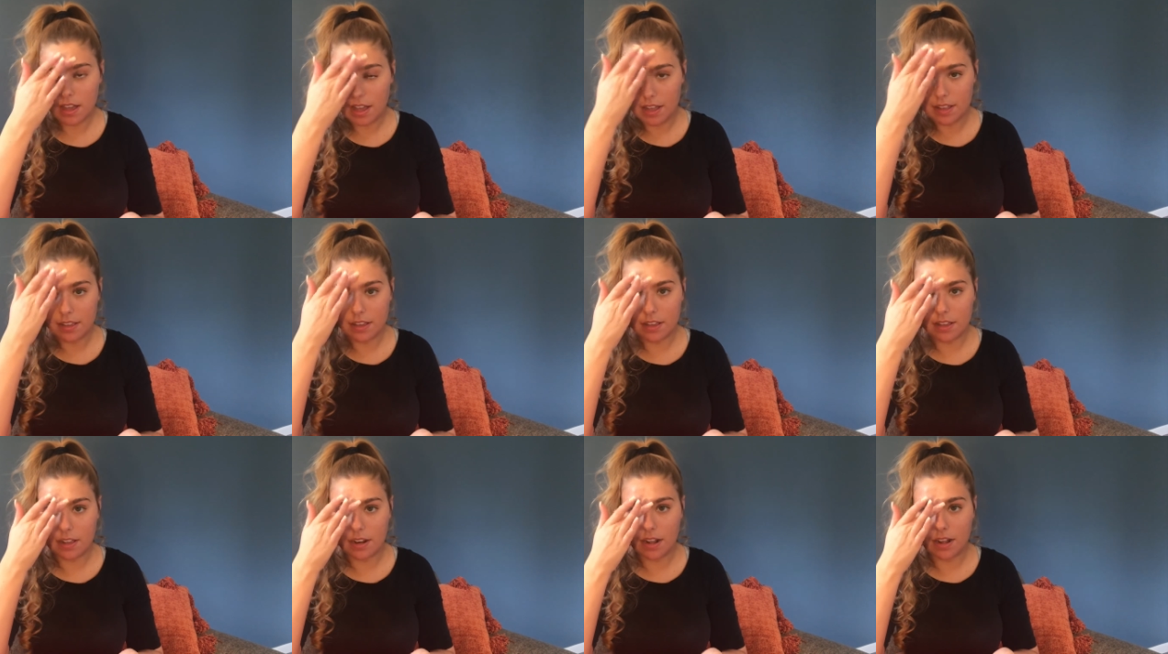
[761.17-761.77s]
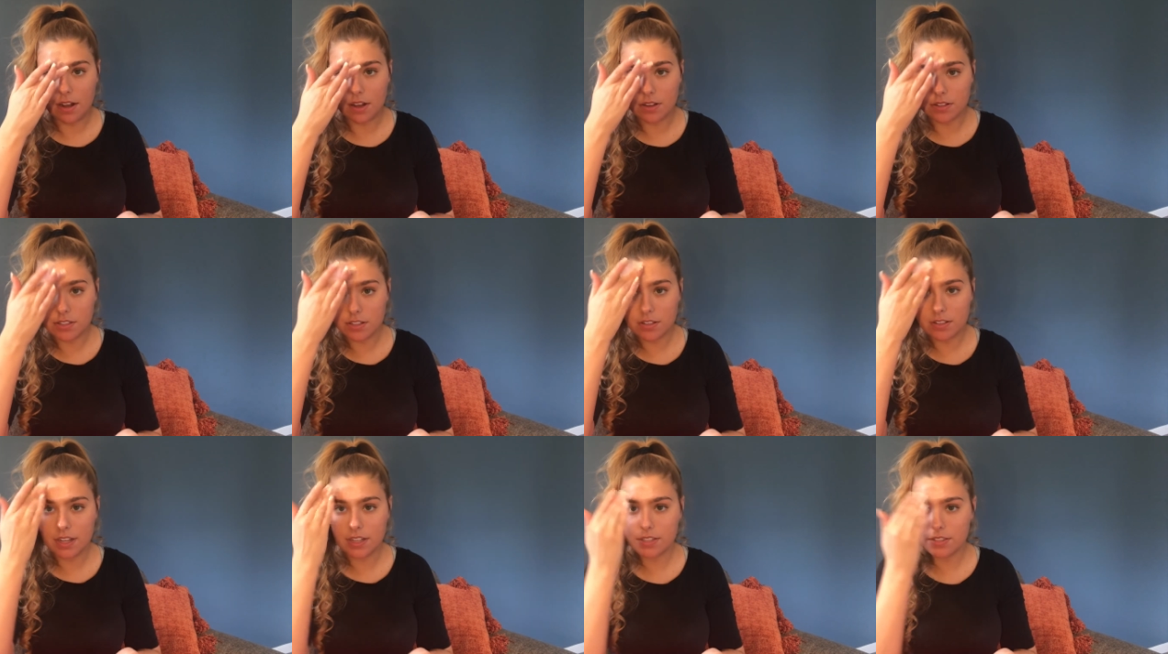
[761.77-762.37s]
And then I
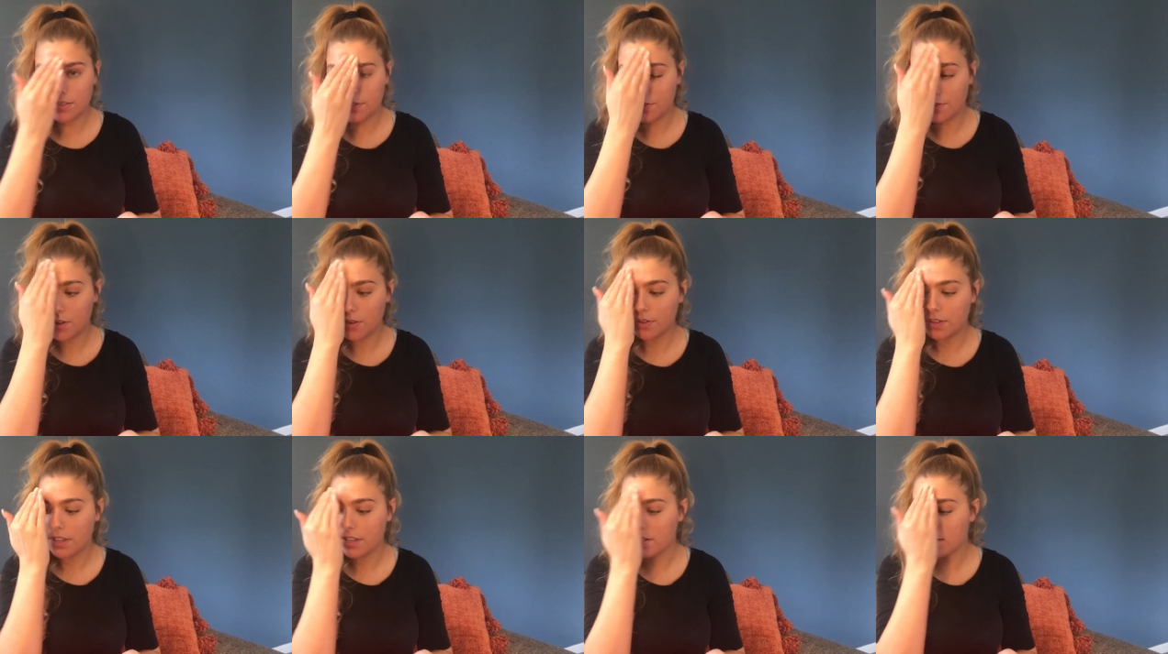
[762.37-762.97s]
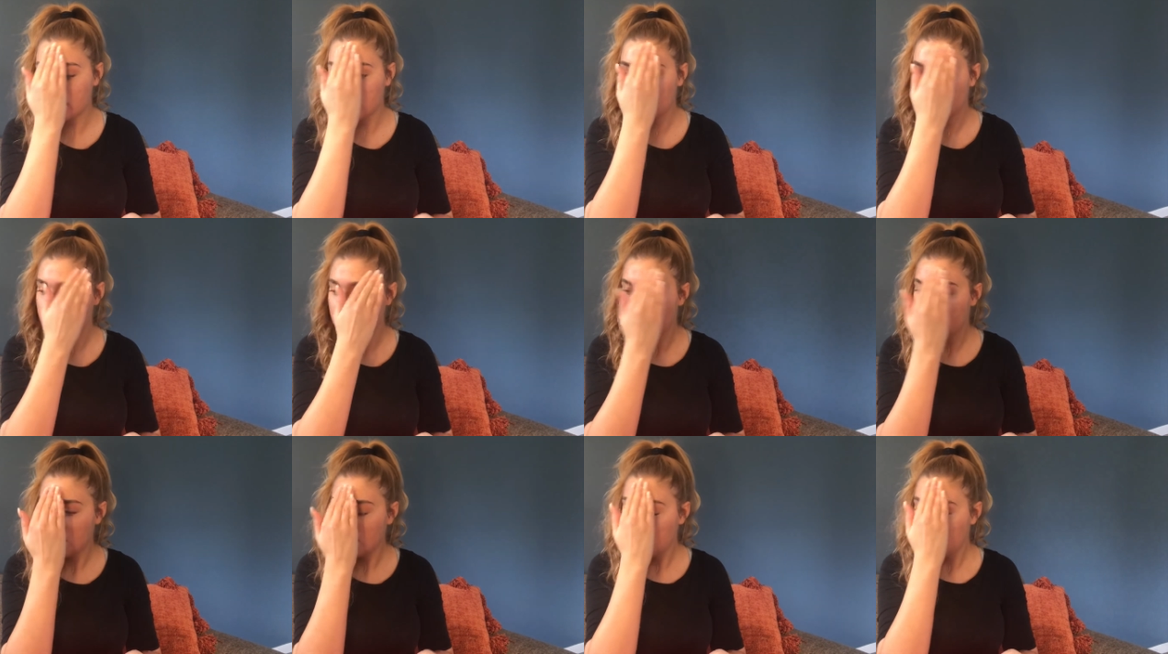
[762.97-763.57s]
also like to focus
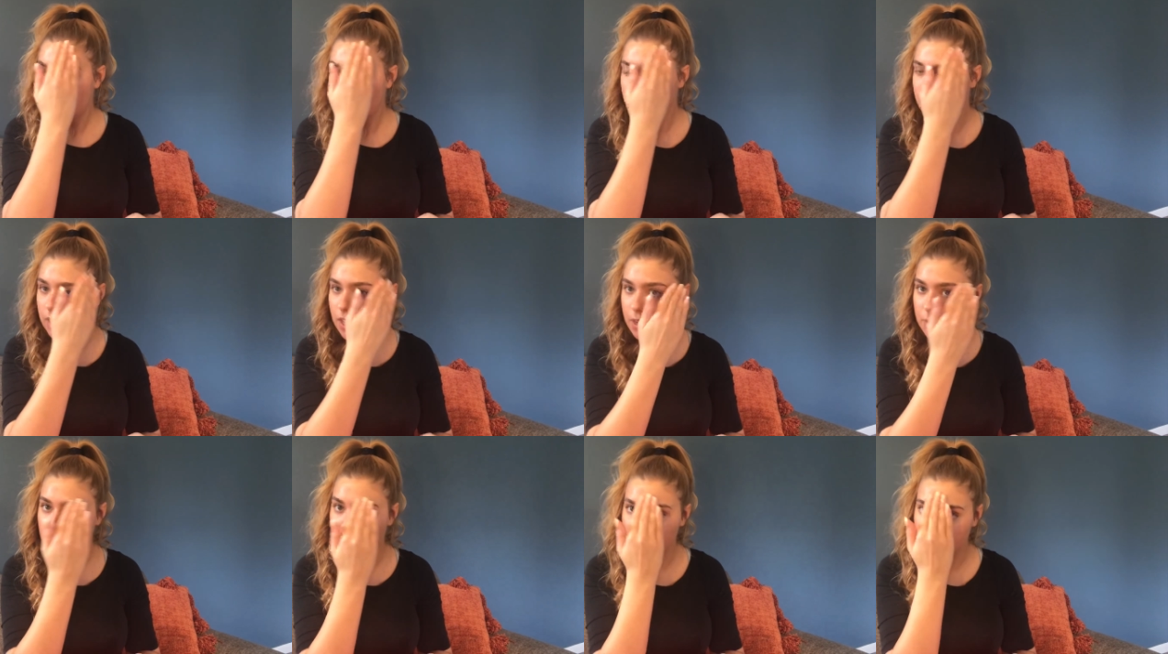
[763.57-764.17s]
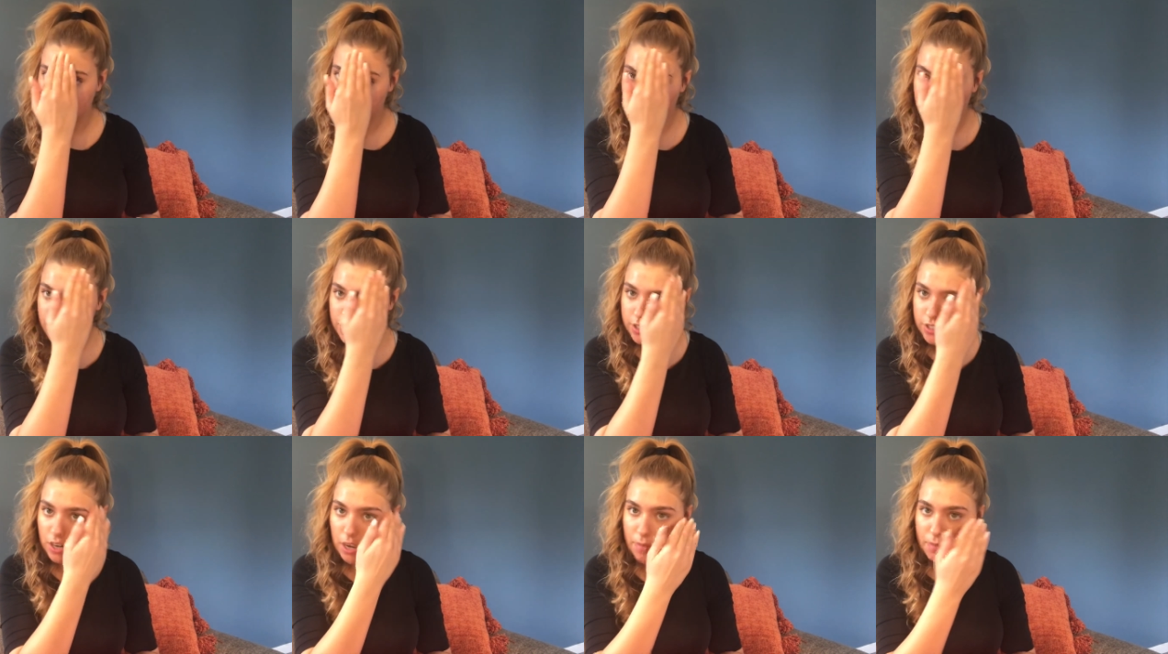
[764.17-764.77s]
a lot of
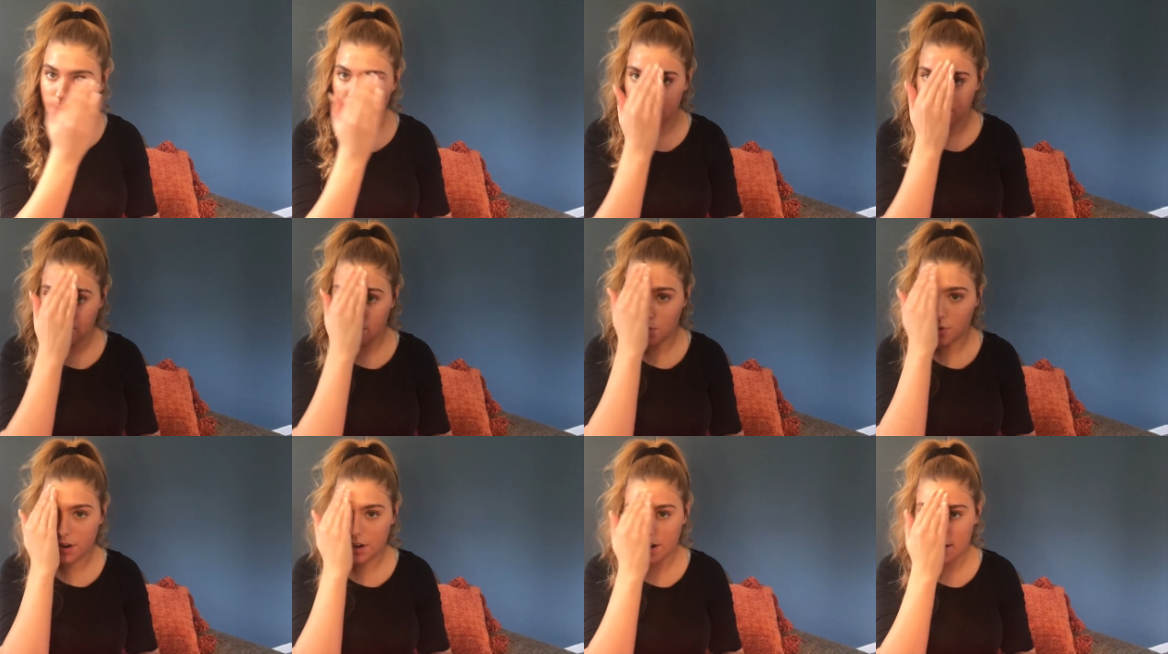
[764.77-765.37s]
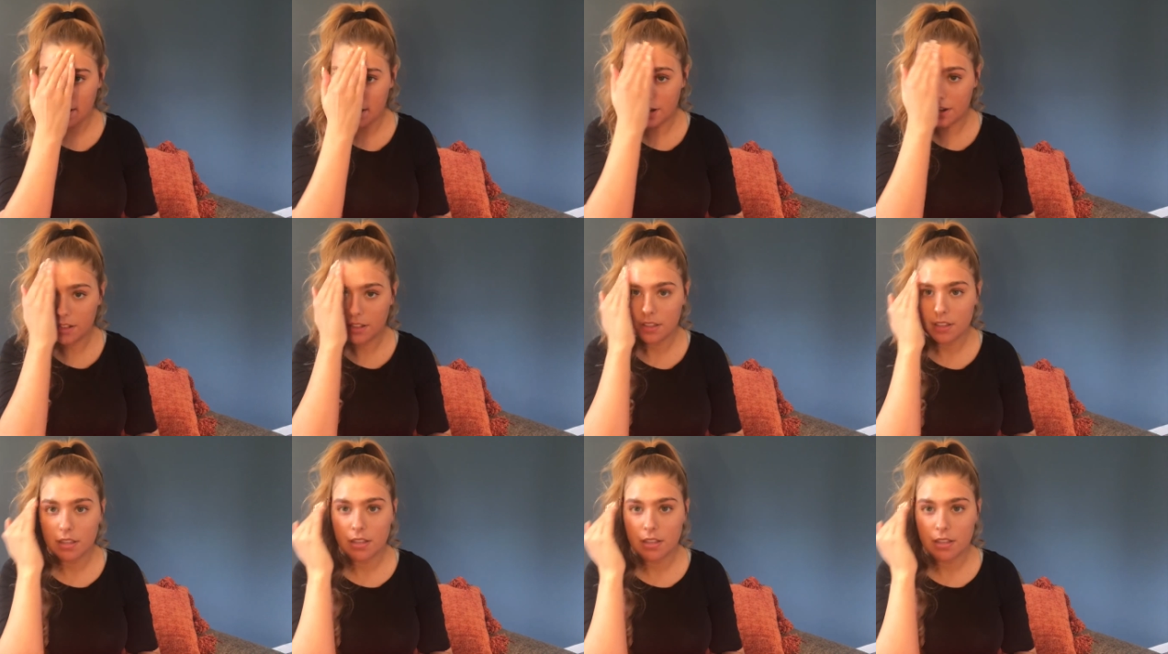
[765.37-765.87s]
moisturizer on my forehead